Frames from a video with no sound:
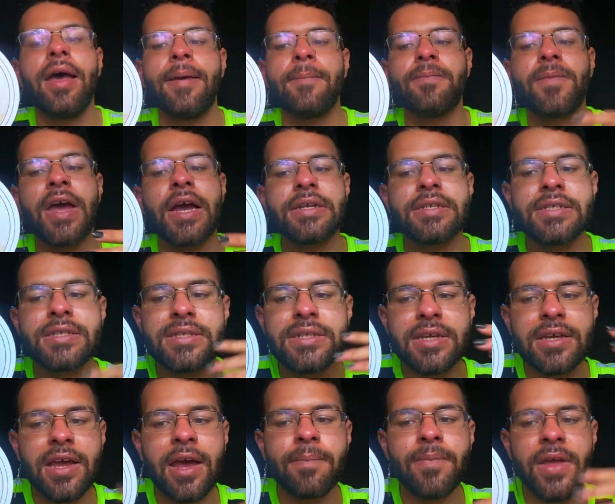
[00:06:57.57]
not to
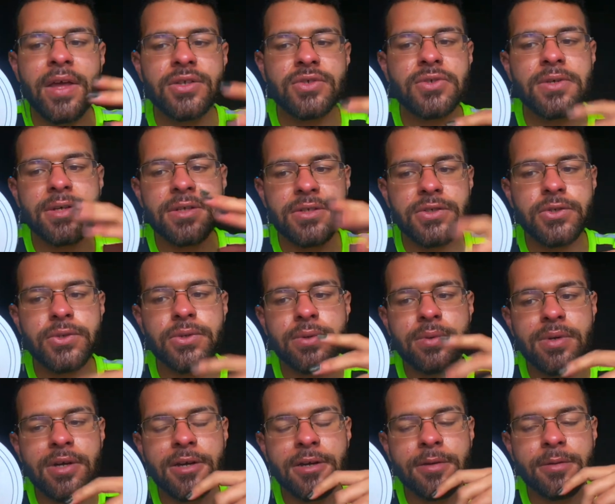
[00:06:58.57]
say, I'm not trying
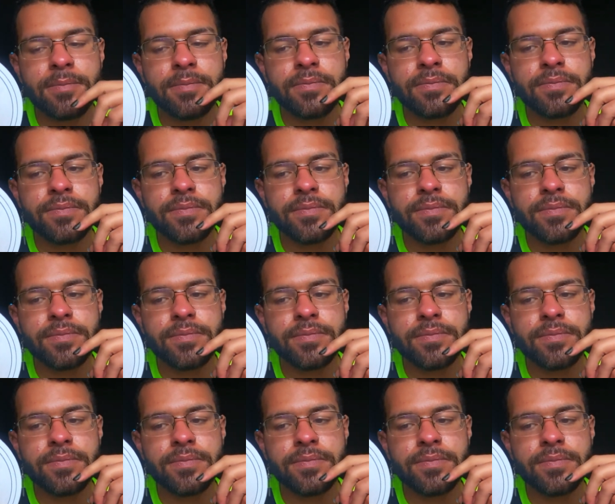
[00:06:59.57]
to um,